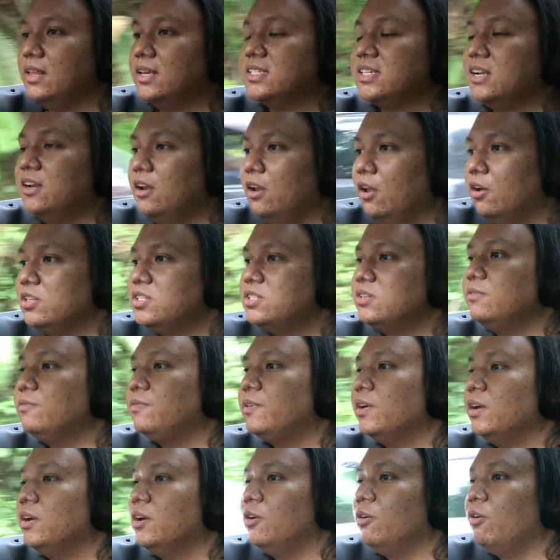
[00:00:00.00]
There's a lot
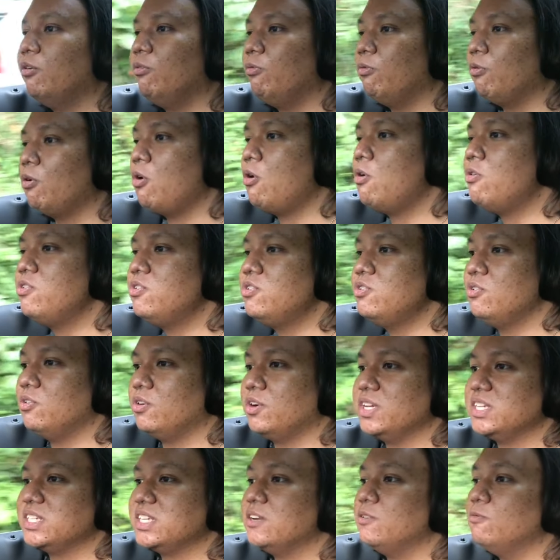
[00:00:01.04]
of road
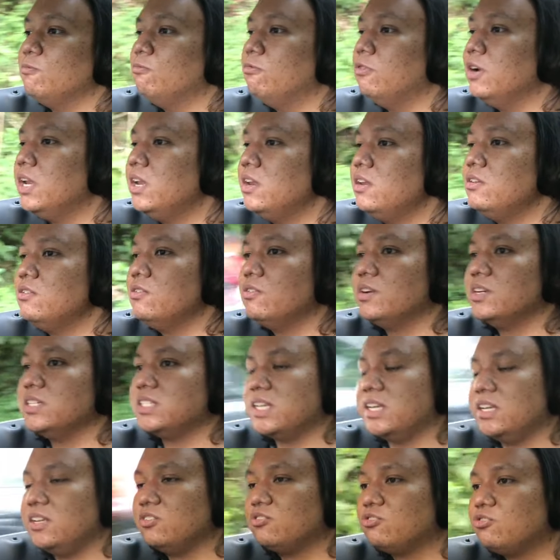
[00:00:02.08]
noise and wind
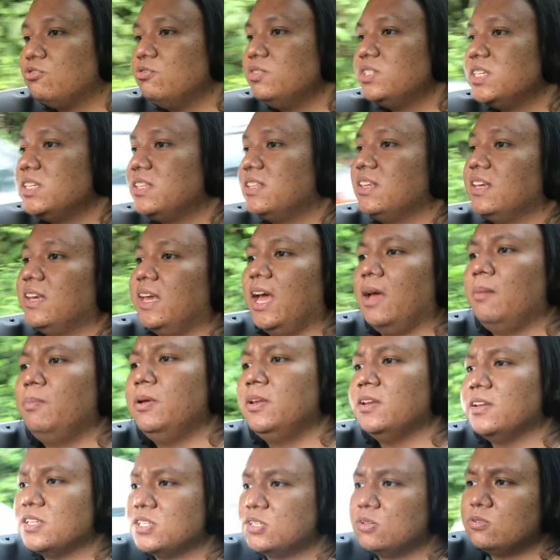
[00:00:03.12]
noise that intrudes into the
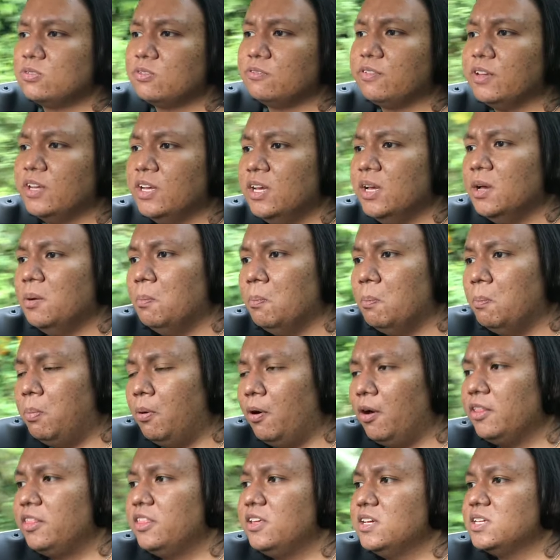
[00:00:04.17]
cabin. It sort of
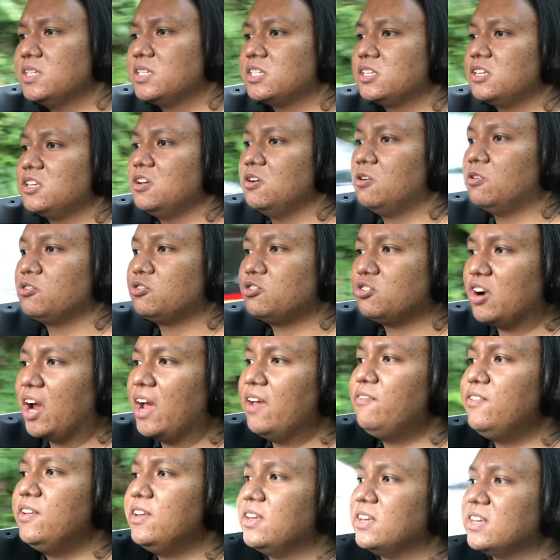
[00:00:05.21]
bothers your
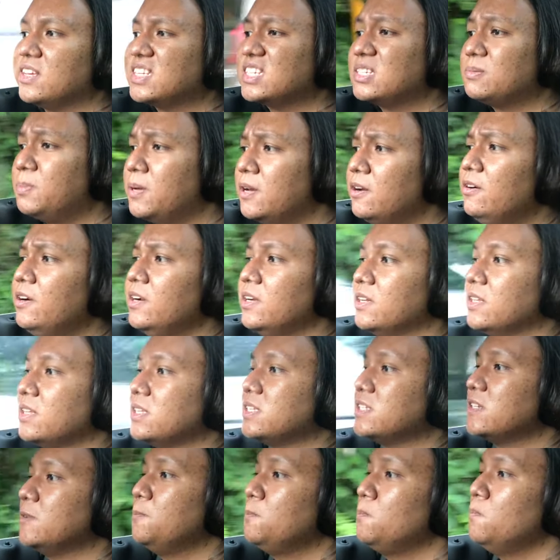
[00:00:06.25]
driving
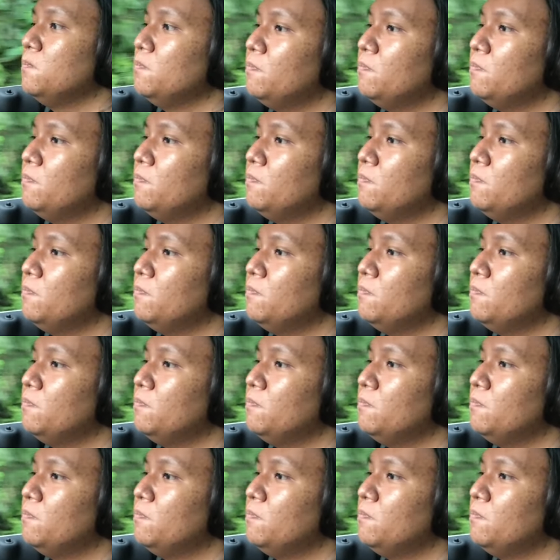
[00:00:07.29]
experience.